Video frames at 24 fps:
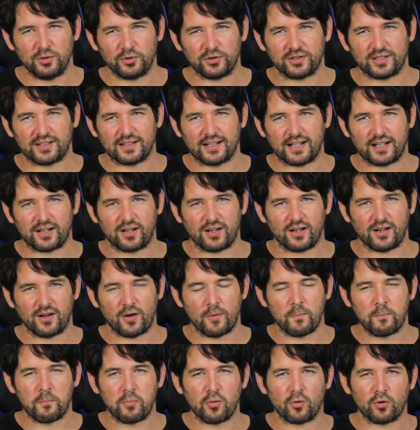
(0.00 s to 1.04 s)
looks like
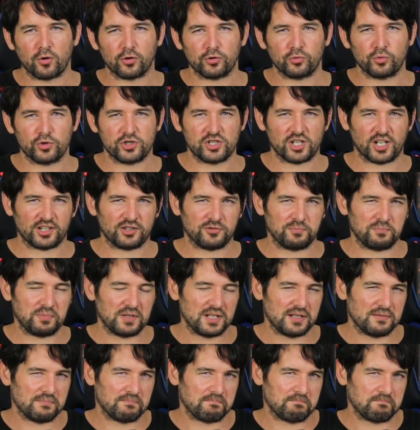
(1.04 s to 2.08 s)
a board which has
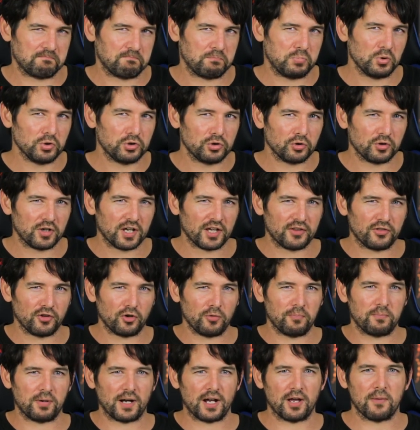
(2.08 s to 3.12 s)
been put
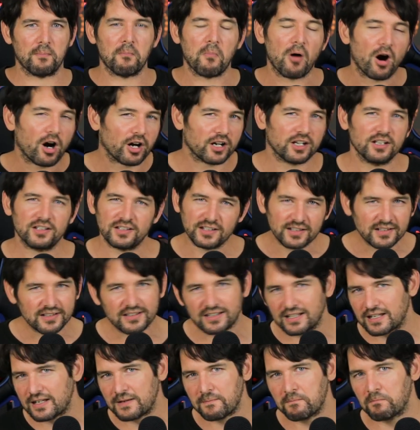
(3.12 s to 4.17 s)
together by a marketing
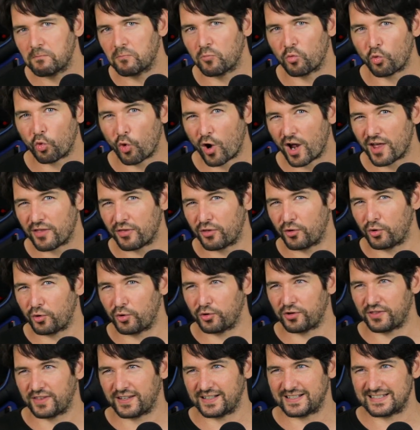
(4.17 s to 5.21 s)
team
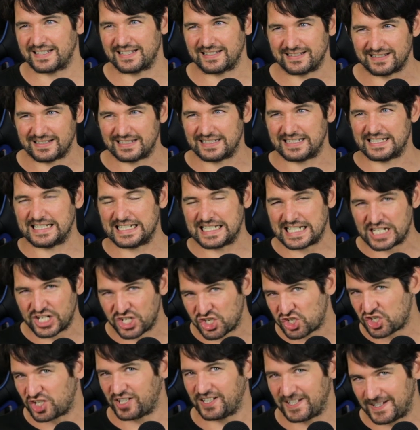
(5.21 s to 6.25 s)
rather than
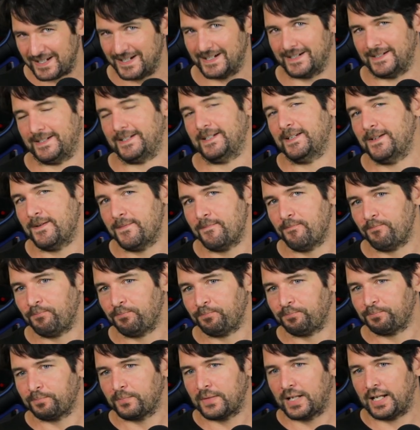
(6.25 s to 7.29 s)
engineered.
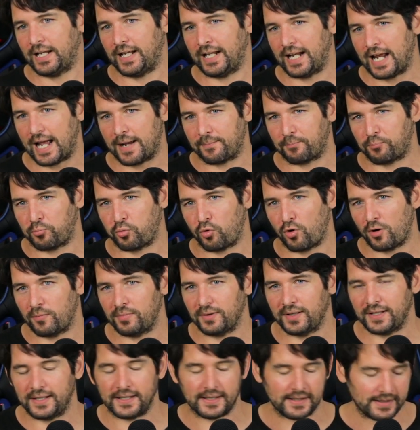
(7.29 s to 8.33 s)
And I'm
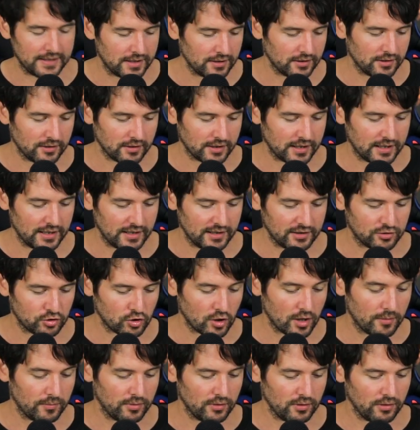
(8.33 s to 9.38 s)
probably gonna get in
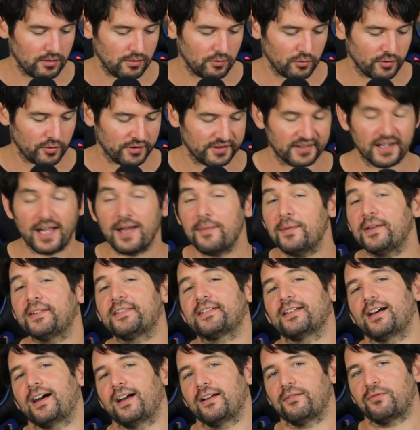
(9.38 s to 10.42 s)
trouble with
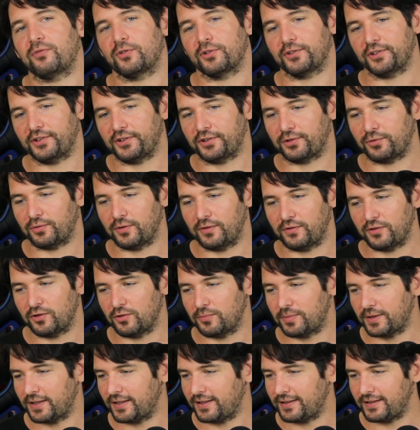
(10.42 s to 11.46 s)
MSI for this
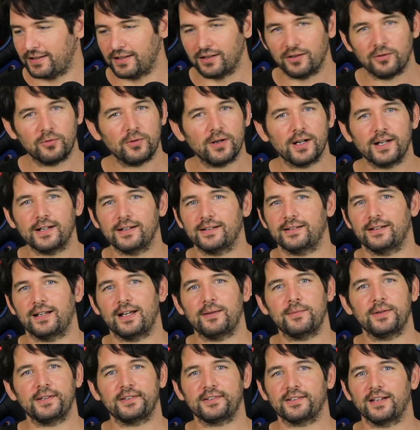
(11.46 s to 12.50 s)
review, but you know what,
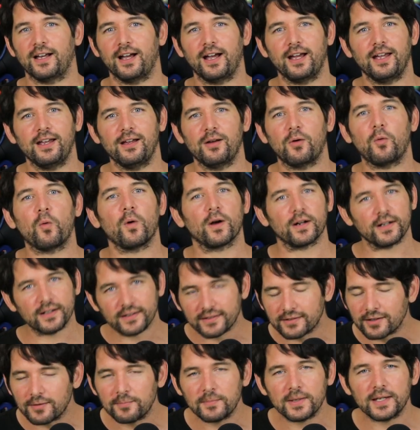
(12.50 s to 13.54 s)
MSI, when
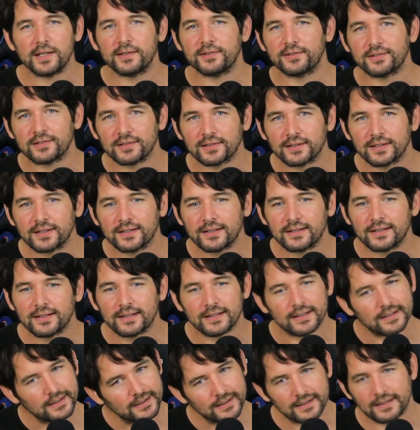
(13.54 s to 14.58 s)
it's a miss,
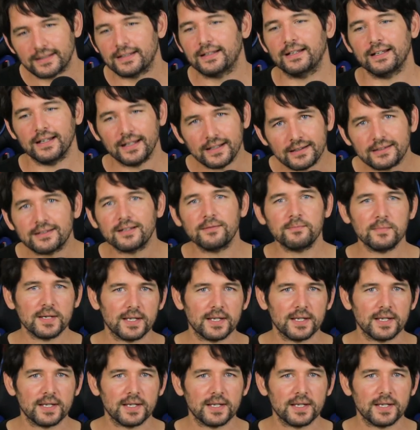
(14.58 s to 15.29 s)
it's a